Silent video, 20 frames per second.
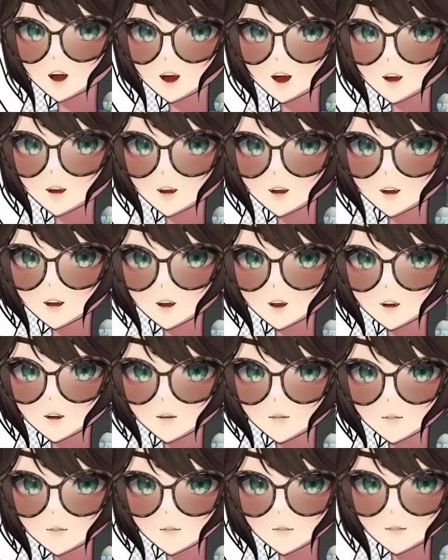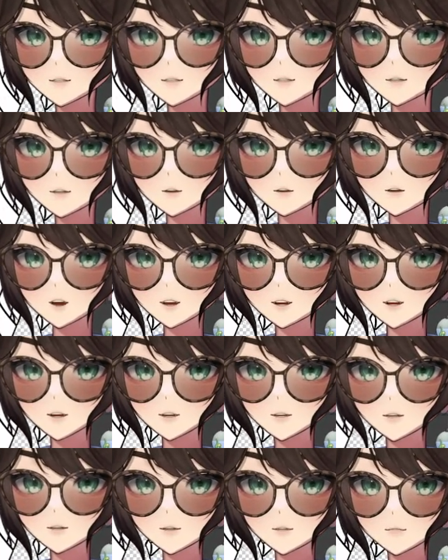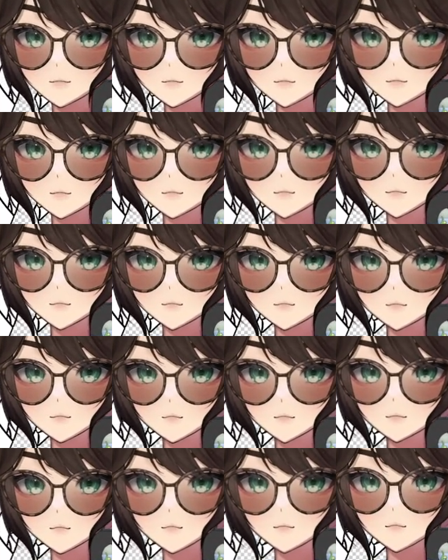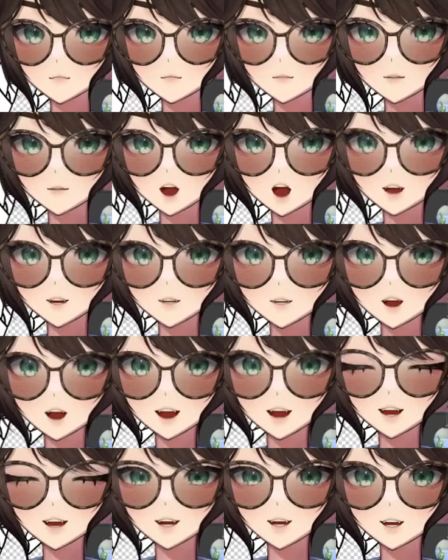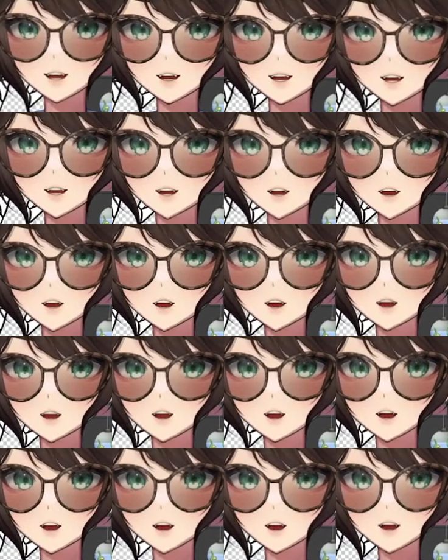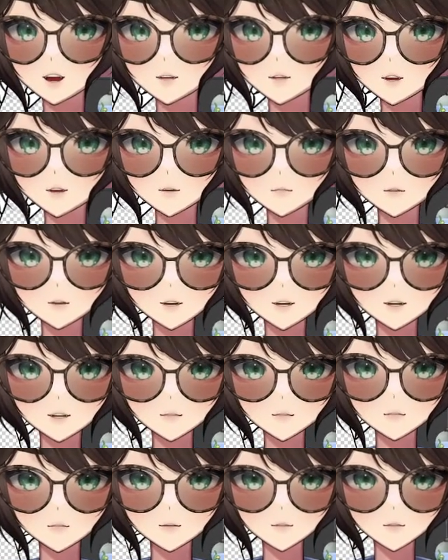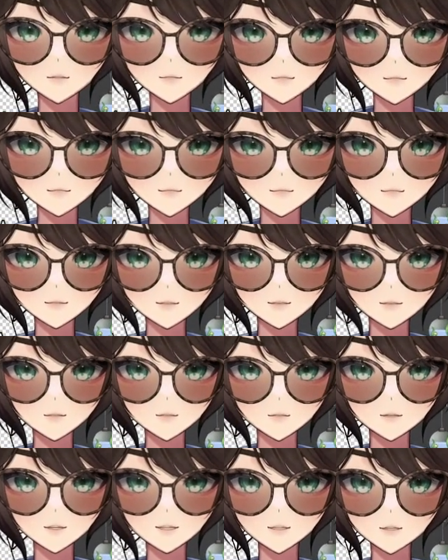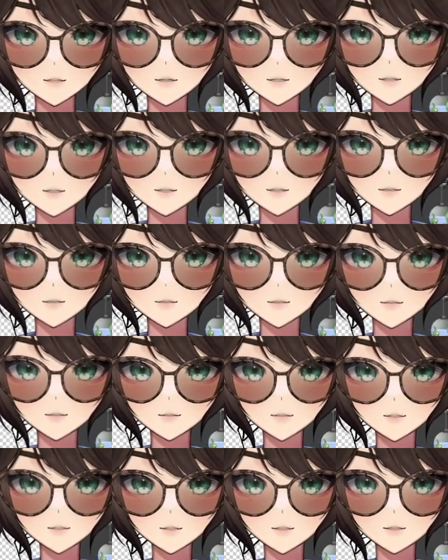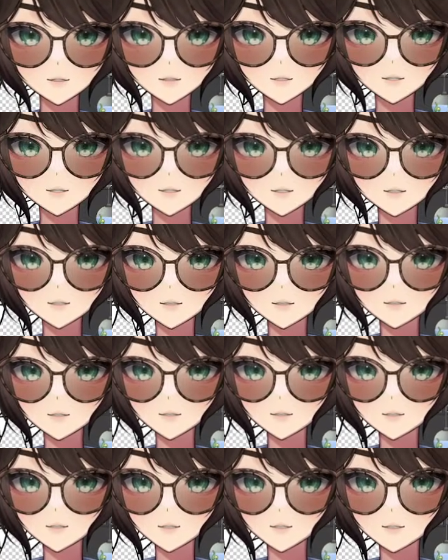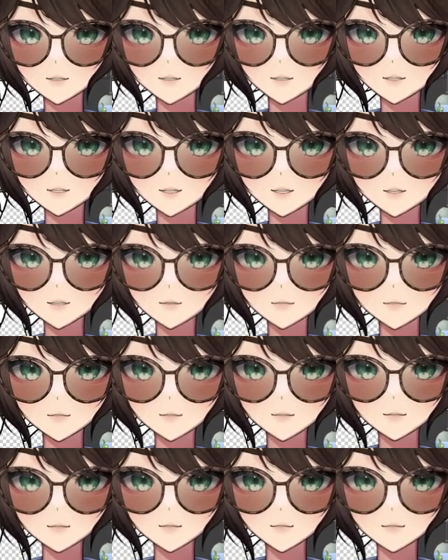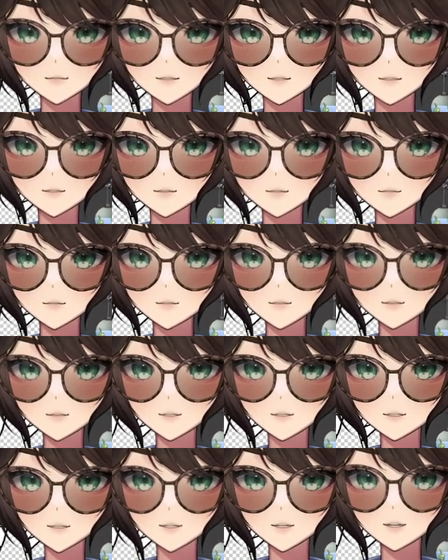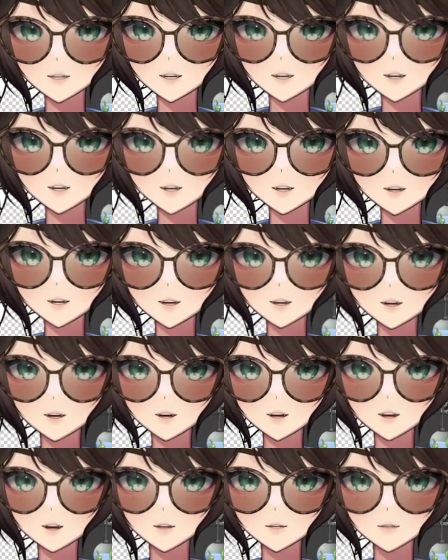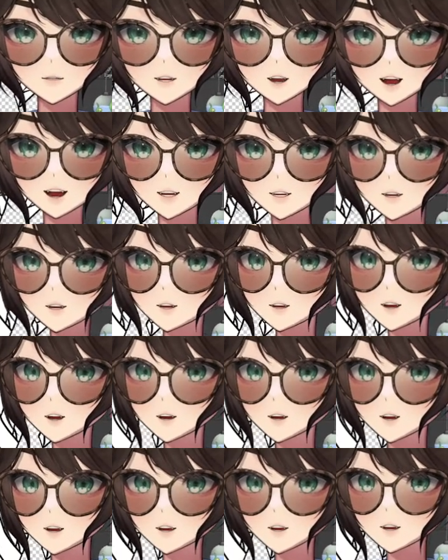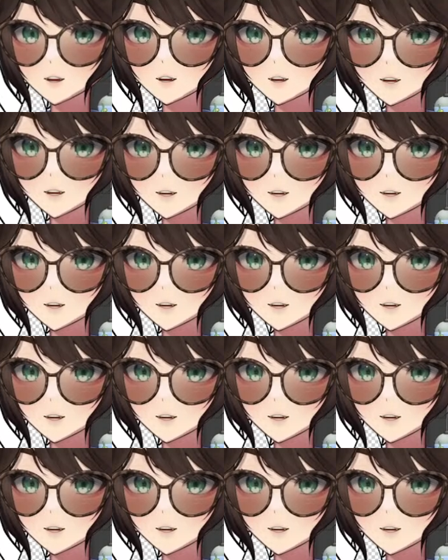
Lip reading: the issue with it being digital, which I like, is I think the pieces were thought more in a like coloring sense for like physical.